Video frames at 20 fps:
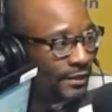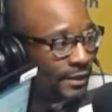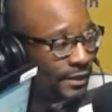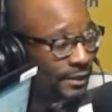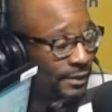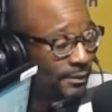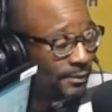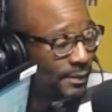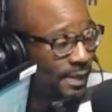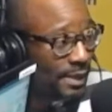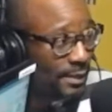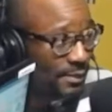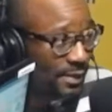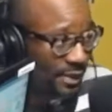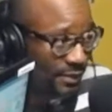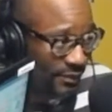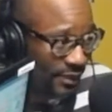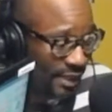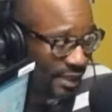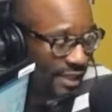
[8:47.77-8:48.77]
and I'm going
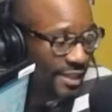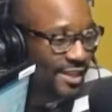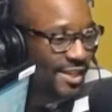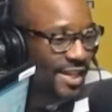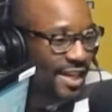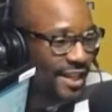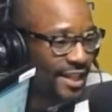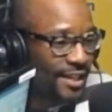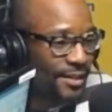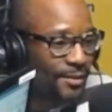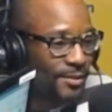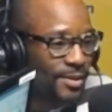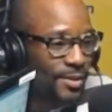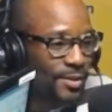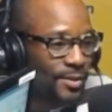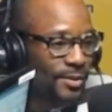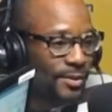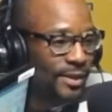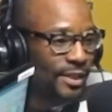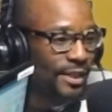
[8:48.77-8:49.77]
to give another shout out
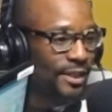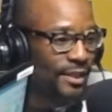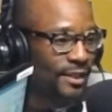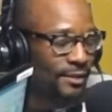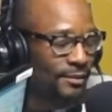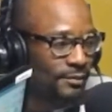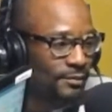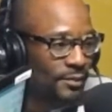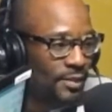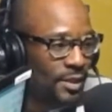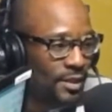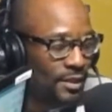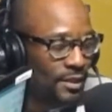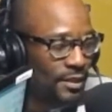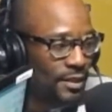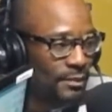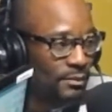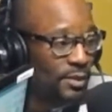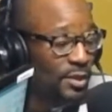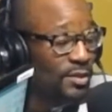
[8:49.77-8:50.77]
to
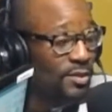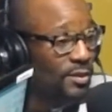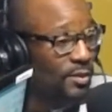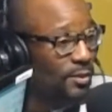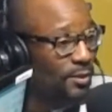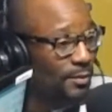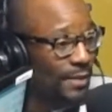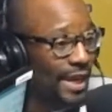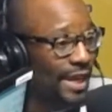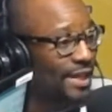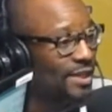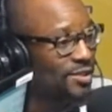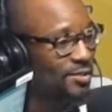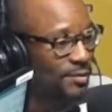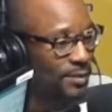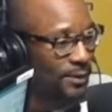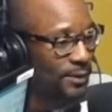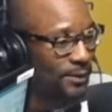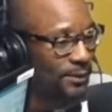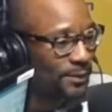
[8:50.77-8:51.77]
a musical
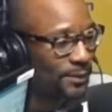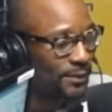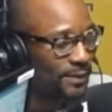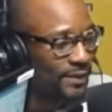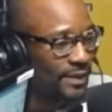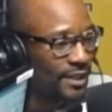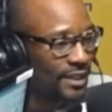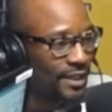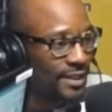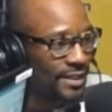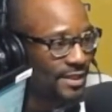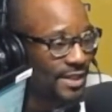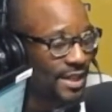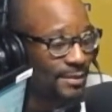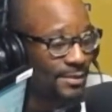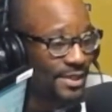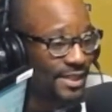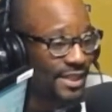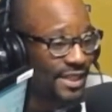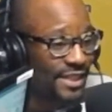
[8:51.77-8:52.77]
maestro. His
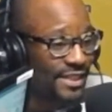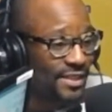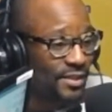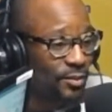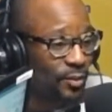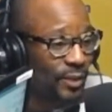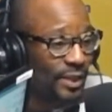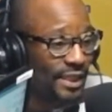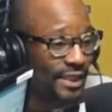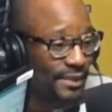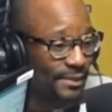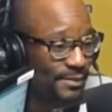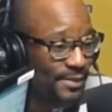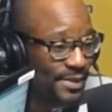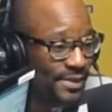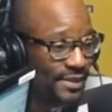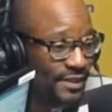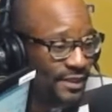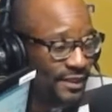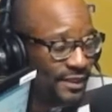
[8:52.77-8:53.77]
name is Linton
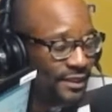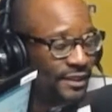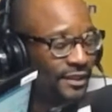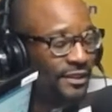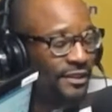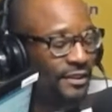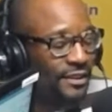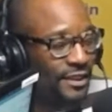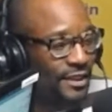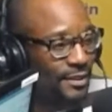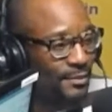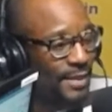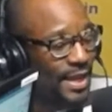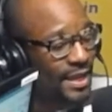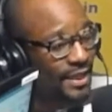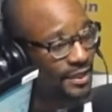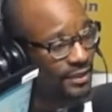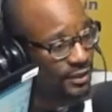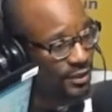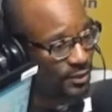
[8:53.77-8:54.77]
Weems,
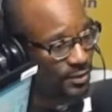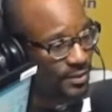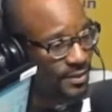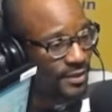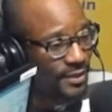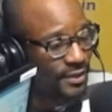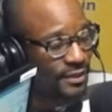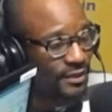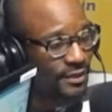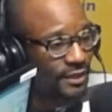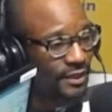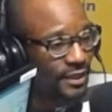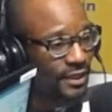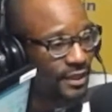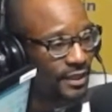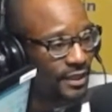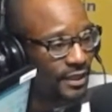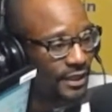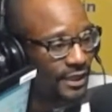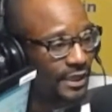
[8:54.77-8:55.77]
back in Houston.
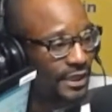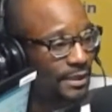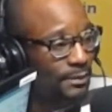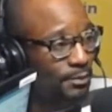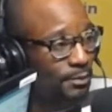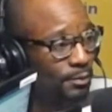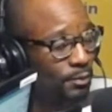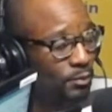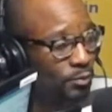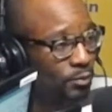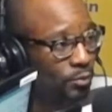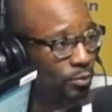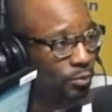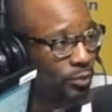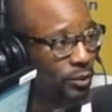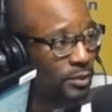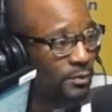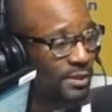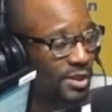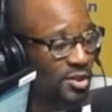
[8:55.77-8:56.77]
And he
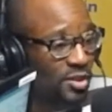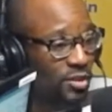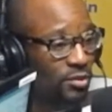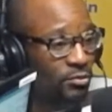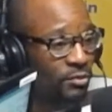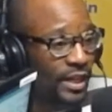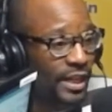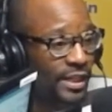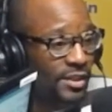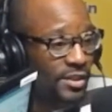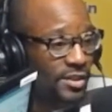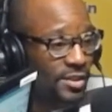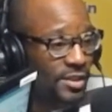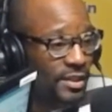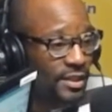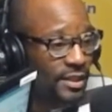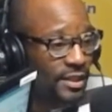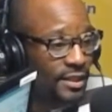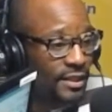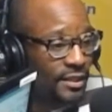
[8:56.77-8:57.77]
pretty much arranged
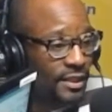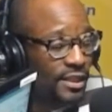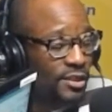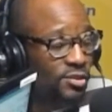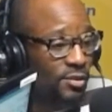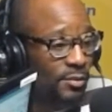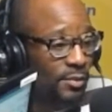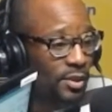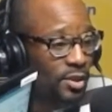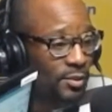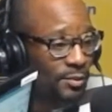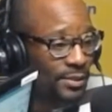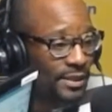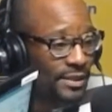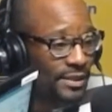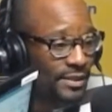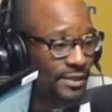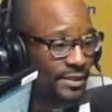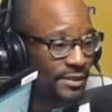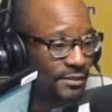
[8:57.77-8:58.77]
the instrumental
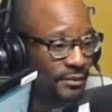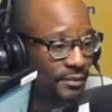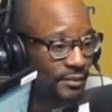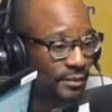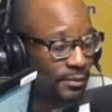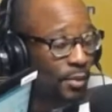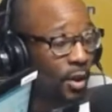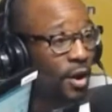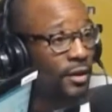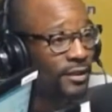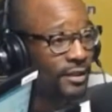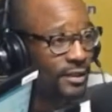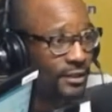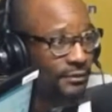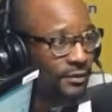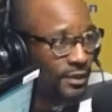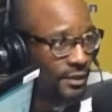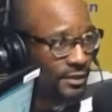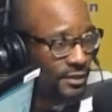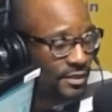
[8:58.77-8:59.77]
piece, part
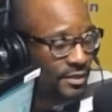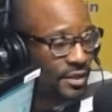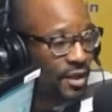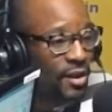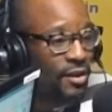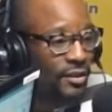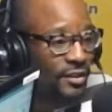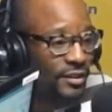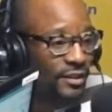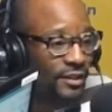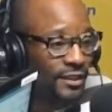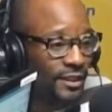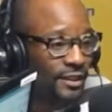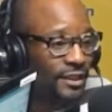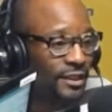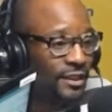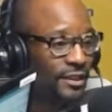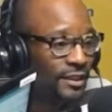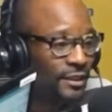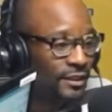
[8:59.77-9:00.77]
of the song.
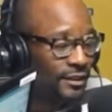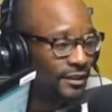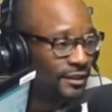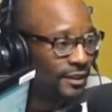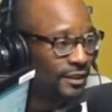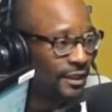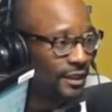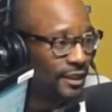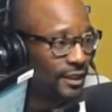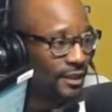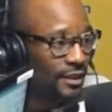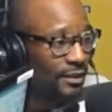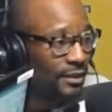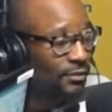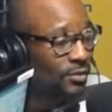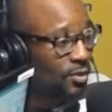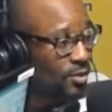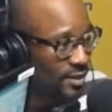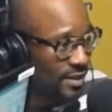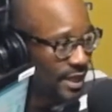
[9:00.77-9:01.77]
And
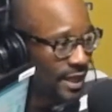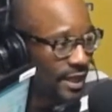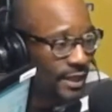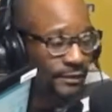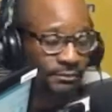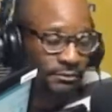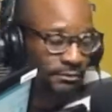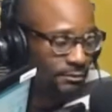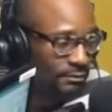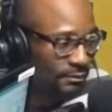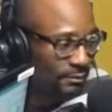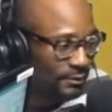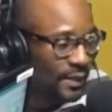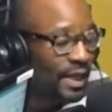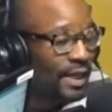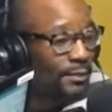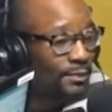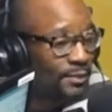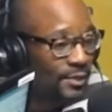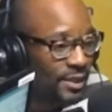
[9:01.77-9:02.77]
of course, I
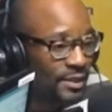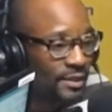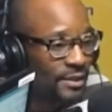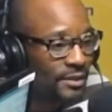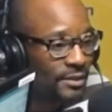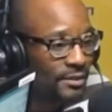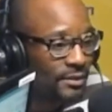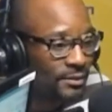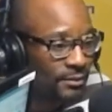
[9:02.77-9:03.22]
hummed the